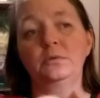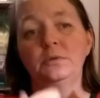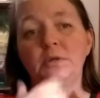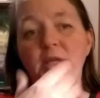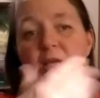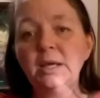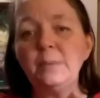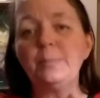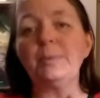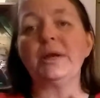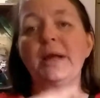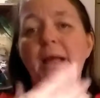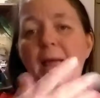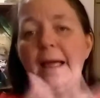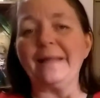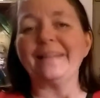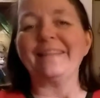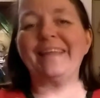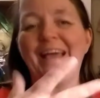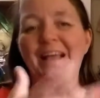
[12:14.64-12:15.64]
keep it
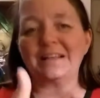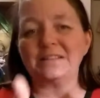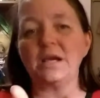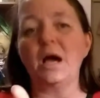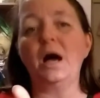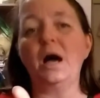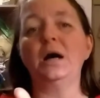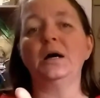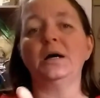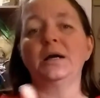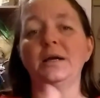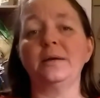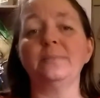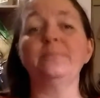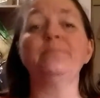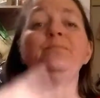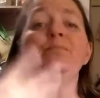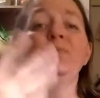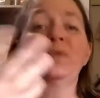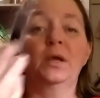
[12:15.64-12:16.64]
at that
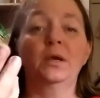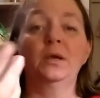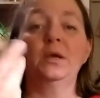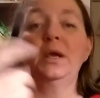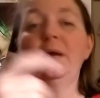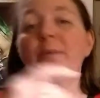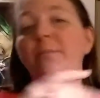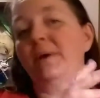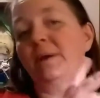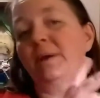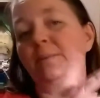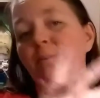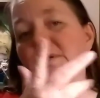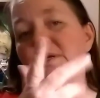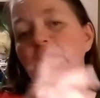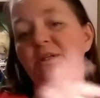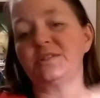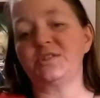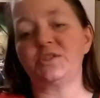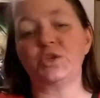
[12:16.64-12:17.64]
time, it might be
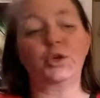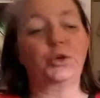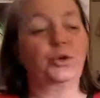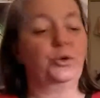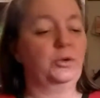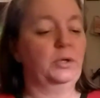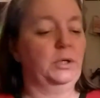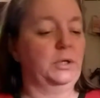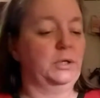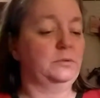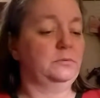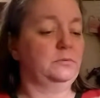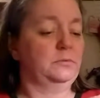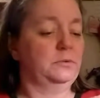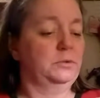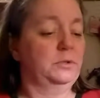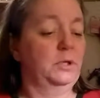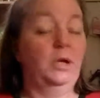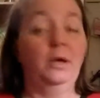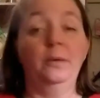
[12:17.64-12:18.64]
easier and
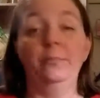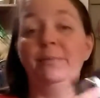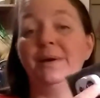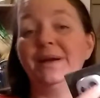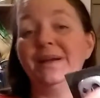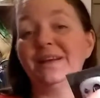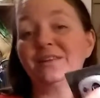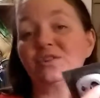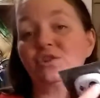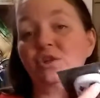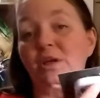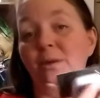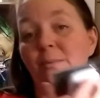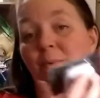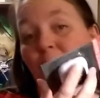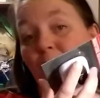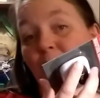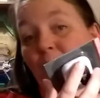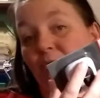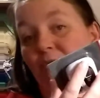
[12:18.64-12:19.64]
might actually get
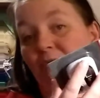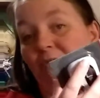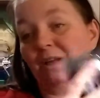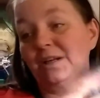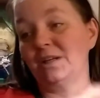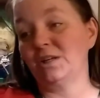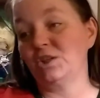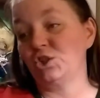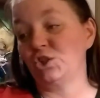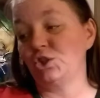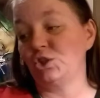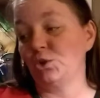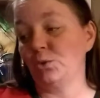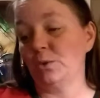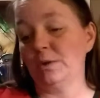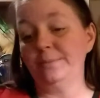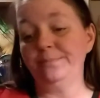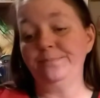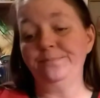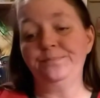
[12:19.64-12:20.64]
me motivated to do
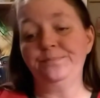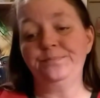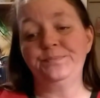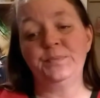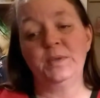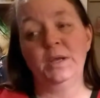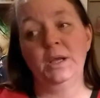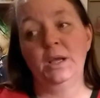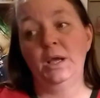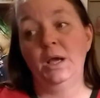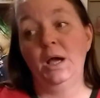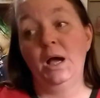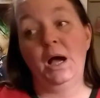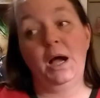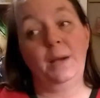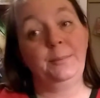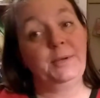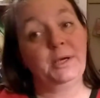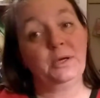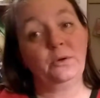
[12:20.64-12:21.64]
it.
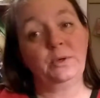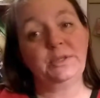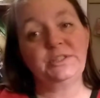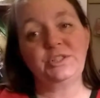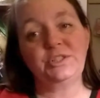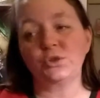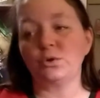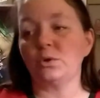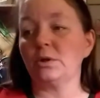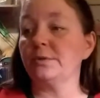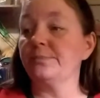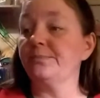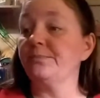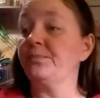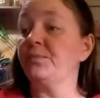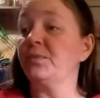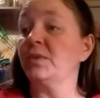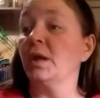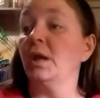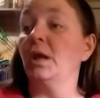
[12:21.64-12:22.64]
I'm not quite sure.
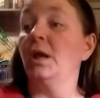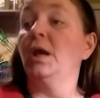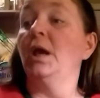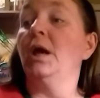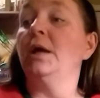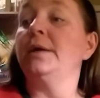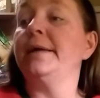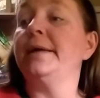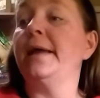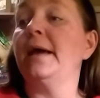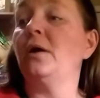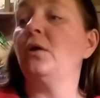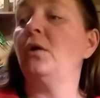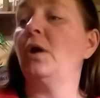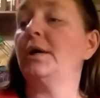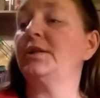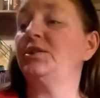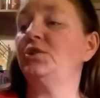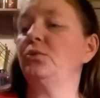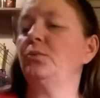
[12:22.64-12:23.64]
Now,
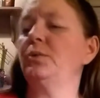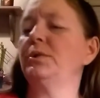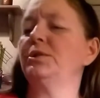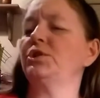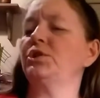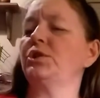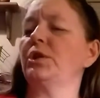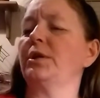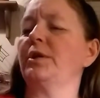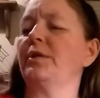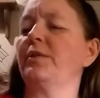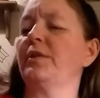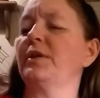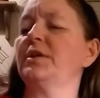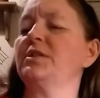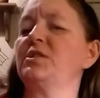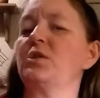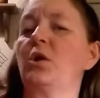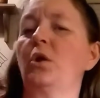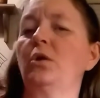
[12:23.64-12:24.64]
I do want to show you
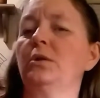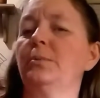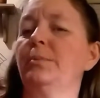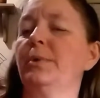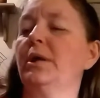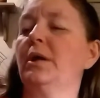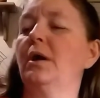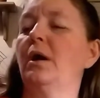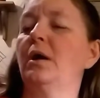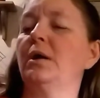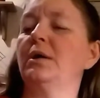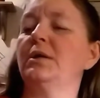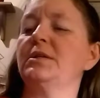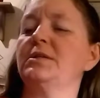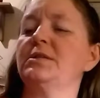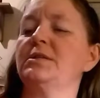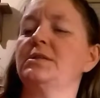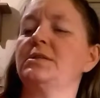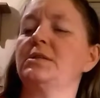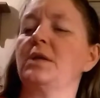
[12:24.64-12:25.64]
this only
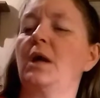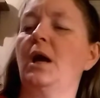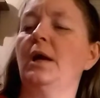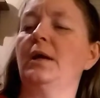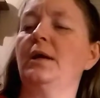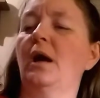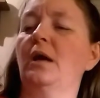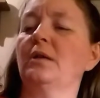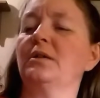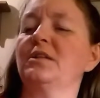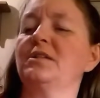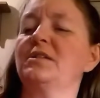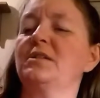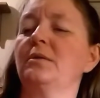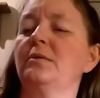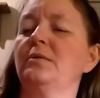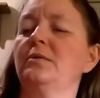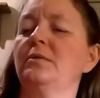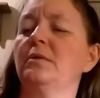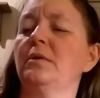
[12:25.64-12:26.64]
because I got this
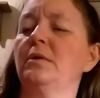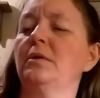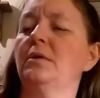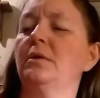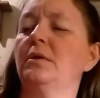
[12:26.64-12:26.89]
in